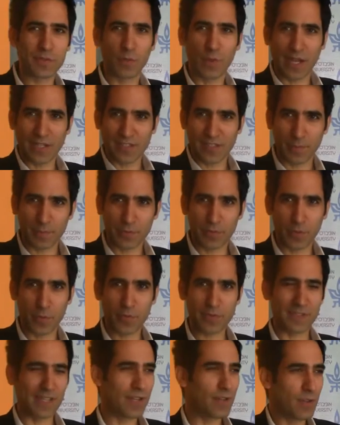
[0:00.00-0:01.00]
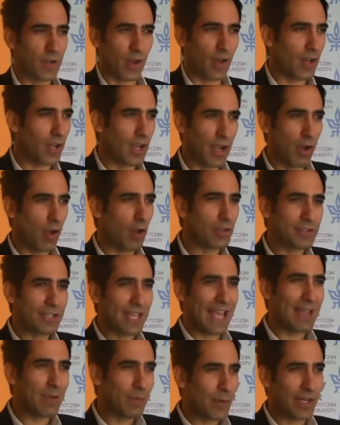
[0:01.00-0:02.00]
WhatsApp groups, and all
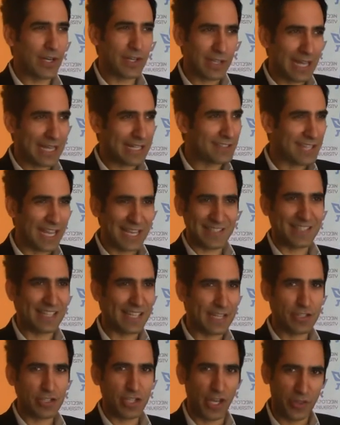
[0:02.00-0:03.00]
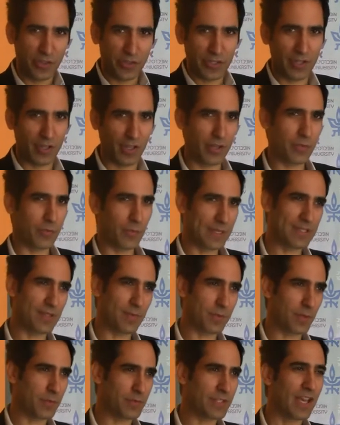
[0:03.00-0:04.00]
day we're like texting each other on
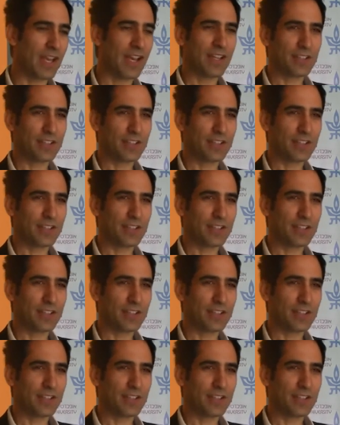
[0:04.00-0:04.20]
WhatsApp groups,